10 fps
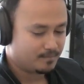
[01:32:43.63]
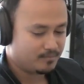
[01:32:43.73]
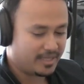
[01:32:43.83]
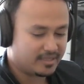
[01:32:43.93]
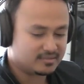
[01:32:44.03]

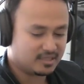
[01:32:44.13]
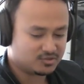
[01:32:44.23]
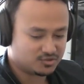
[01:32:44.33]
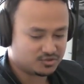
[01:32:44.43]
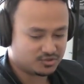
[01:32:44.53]
pay
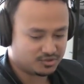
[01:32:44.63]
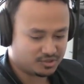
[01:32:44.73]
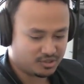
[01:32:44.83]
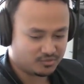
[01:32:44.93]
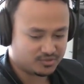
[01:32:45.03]
attention to the
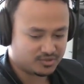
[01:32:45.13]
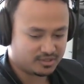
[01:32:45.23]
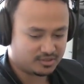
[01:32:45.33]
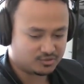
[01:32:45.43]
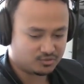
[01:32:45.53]
notes
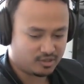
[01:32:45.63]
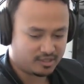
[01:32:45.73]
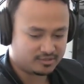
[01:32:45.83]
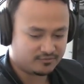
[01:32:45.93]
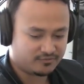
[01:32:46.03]
and I
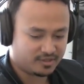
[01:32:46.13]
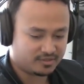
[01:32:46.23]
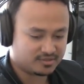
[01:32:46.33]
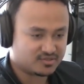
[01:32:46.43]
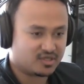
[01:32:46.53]
try to
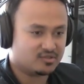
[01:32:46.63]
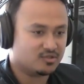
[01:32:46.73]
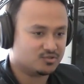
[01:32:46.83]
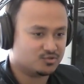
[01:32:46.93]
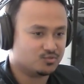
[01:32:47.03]
find the
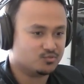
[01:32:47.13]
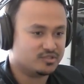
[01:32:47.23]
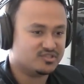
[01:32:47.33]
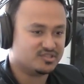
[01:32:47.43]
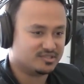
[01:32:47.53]
psychological
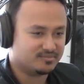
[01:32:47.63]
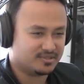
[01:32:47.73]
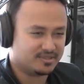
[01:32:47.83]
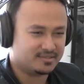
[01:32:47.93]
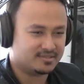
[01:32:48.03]
reasoning
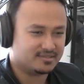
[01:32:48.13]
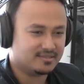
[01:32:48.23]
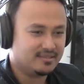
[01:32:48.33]
behind it.